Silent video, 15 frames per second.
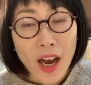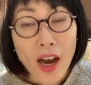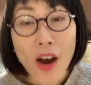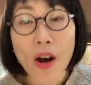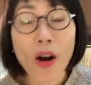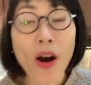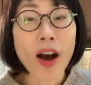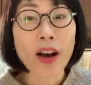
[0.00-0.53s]

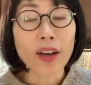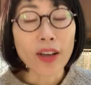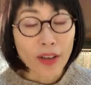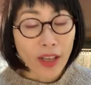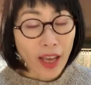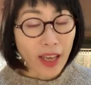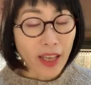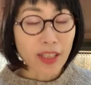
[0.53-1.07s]
Oh,
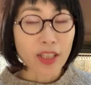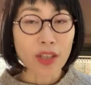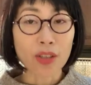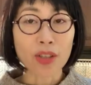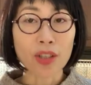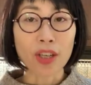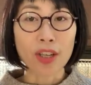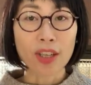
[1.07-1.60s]
okay,
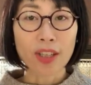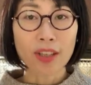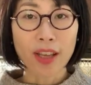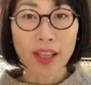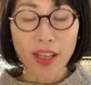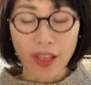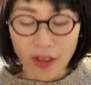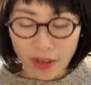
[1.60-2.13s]
Joshua.
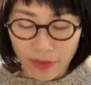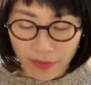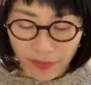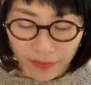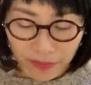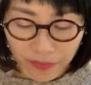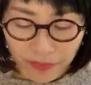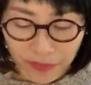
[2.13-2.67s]
Thank you.
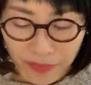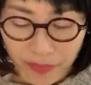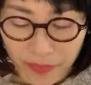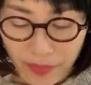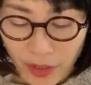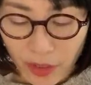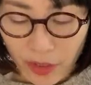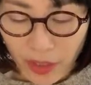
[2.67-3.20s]

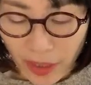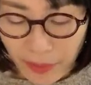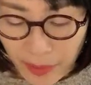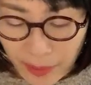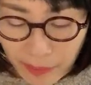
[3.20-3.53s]
Turn it.